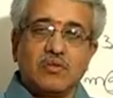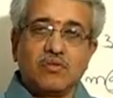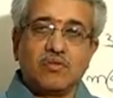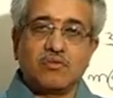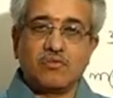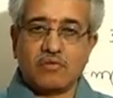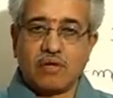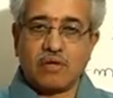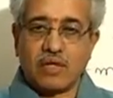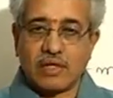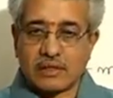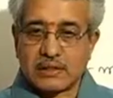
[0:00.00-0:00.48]

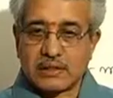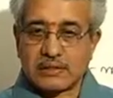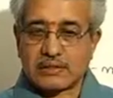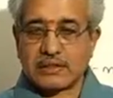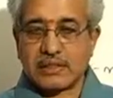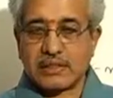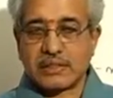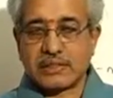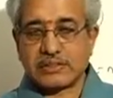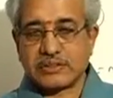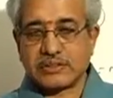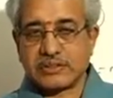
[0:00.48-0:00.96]
waters
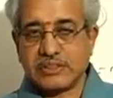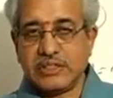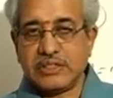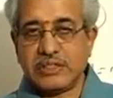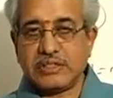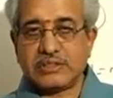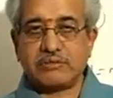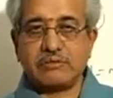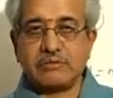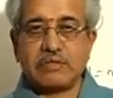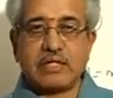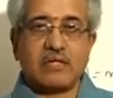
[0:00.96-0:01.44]
like
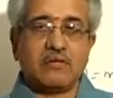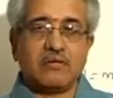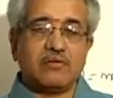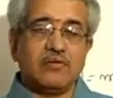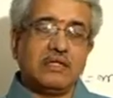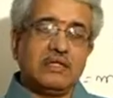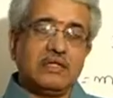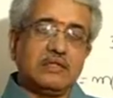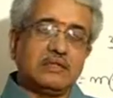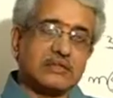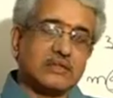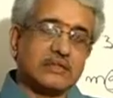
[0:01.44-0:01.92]
seas, we have
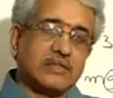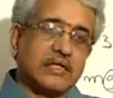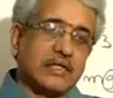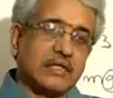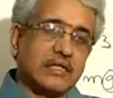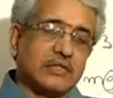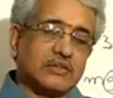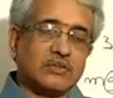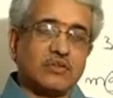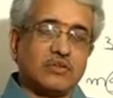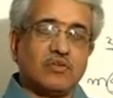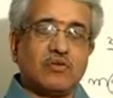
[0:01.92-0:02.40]
hills there
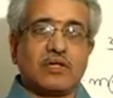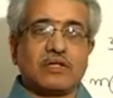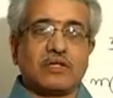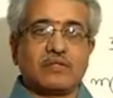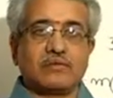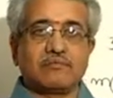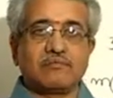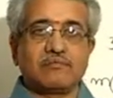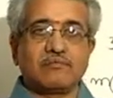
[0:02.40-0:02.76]
and so on.